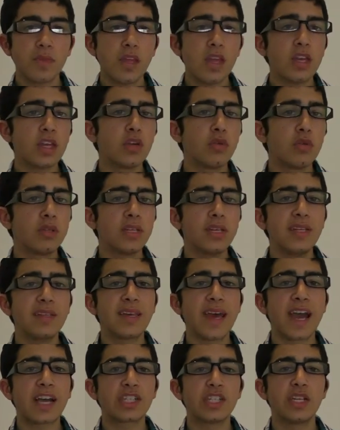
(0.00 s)
you will need
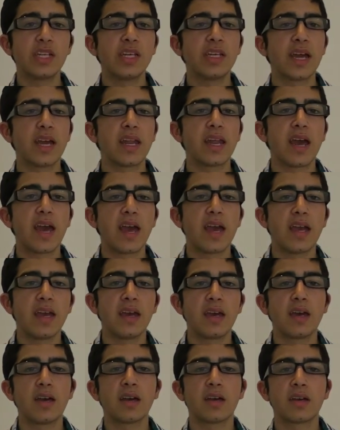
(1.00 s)
to actually get
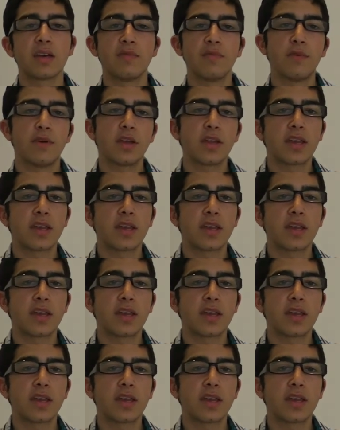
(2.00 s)
a converter